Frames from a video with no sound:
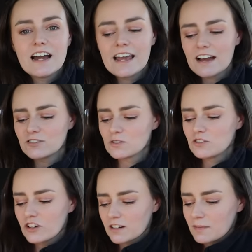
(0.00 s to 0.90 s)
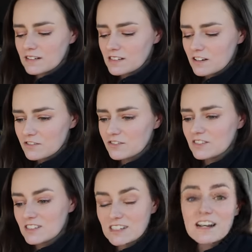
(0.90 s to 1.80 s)
I have to inject myself
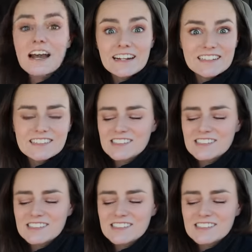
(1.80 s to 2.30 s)
tonight.